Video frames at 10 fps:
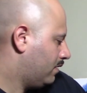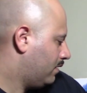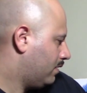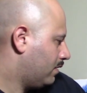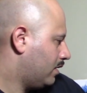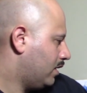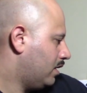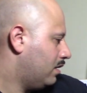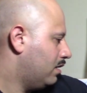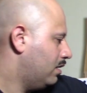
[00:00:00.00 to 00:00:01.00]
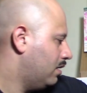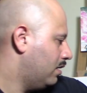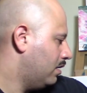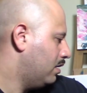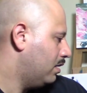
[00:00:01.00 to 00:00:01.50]
Okay,
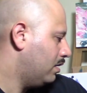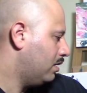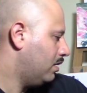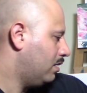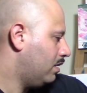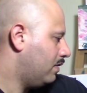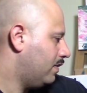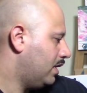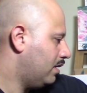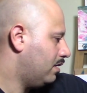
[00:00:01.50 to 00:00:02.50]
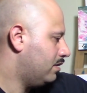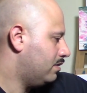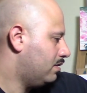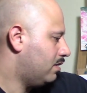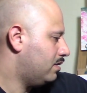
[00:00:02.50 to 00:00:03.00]
all right,
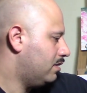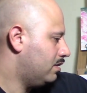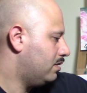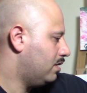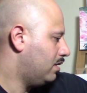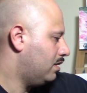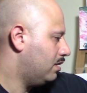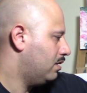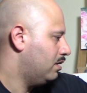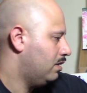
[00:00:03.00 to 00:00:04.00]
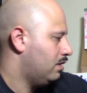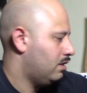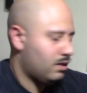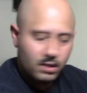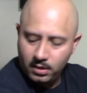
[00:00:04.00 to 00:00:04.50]
let's
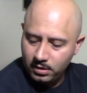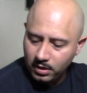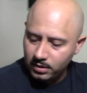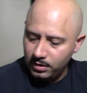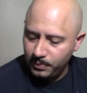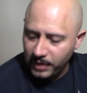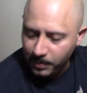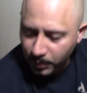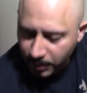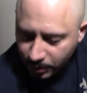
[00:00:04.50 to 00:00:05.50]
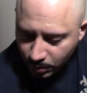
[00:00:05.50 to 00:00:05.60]
toss this paperwork